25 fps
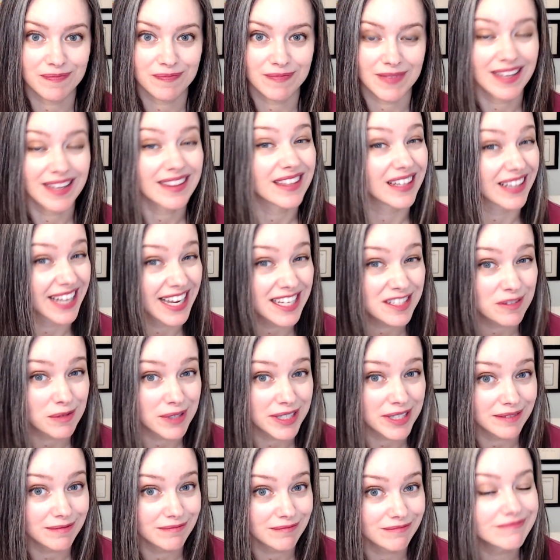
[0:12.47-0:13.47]
The last one
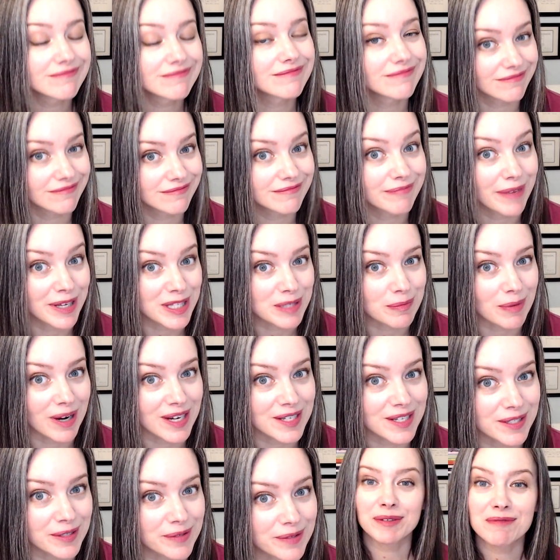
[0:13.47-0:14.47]
might surprise
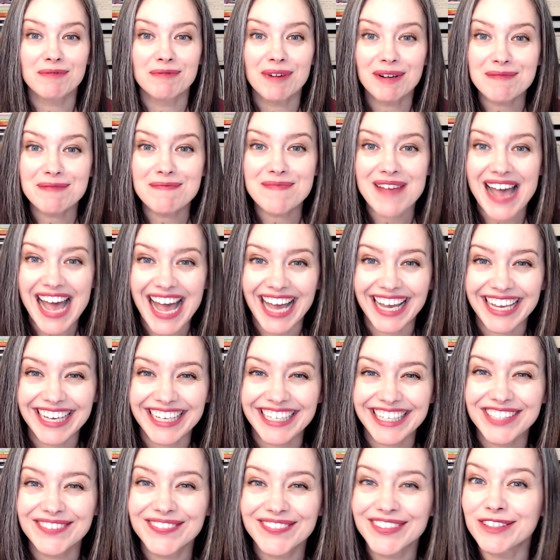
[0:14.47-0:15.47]
you. Welcome back.
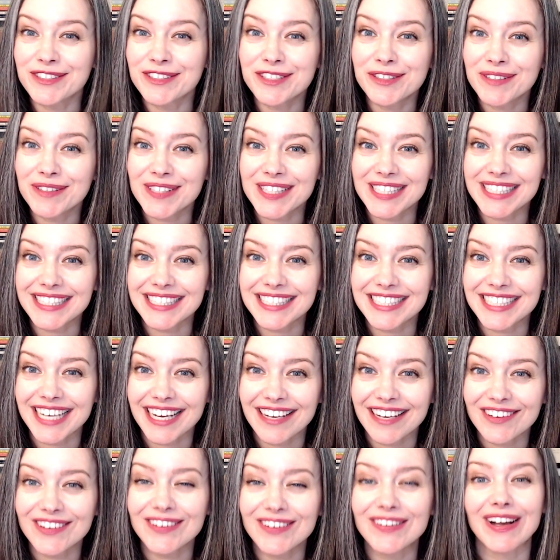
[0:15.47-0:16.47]
If you're new to this
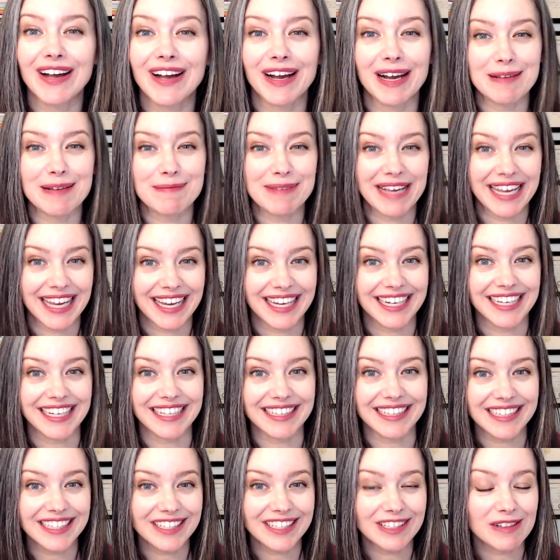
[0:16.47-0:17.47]
channel, I'm Annie
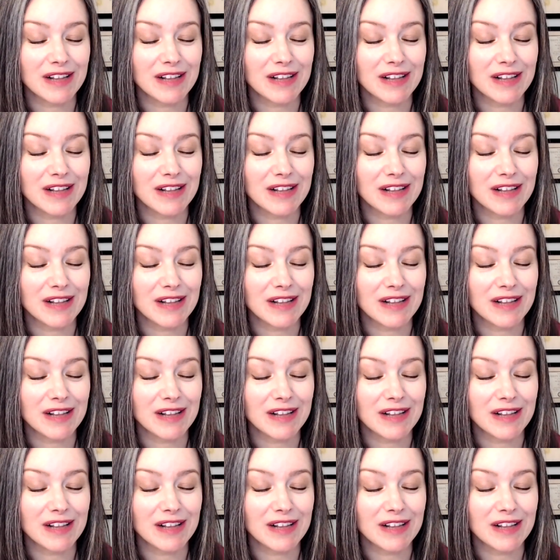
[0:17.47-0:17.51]
Little.